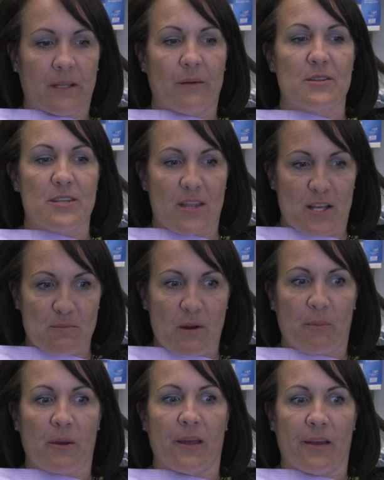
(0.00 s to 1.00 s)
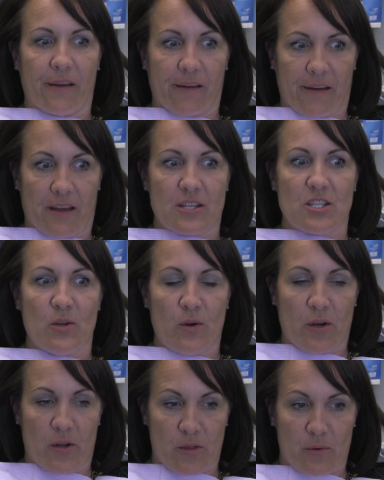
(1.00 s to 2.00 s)
I would say that's probably a two
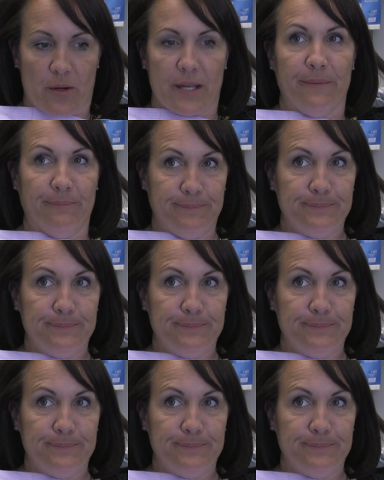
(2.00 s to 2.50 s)
to three.